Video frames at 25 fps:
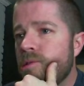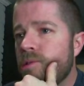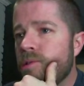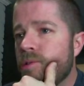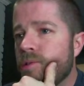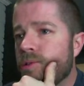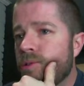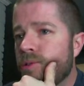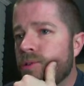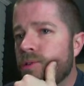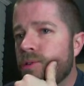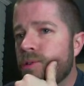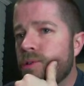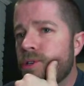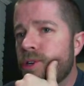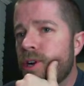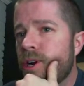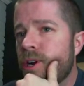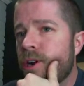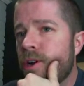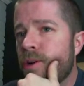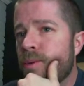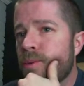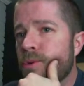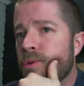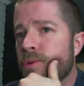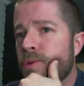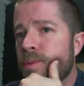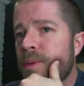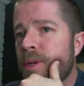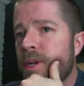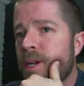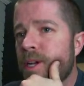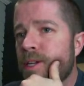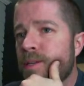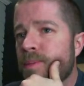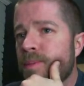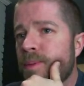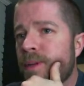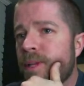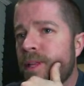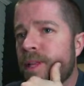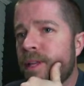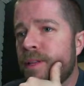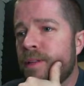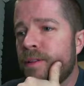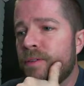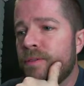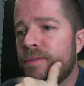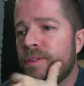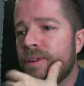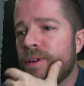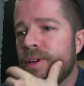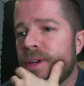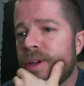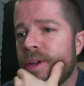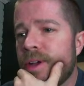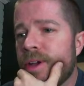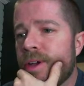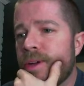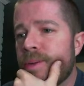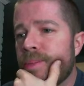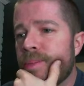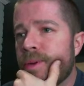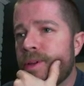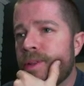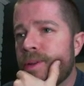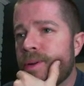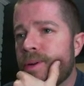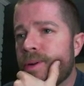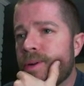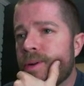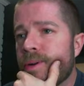2 Shining Armors would be nice, but I like the Fairy Guidemother.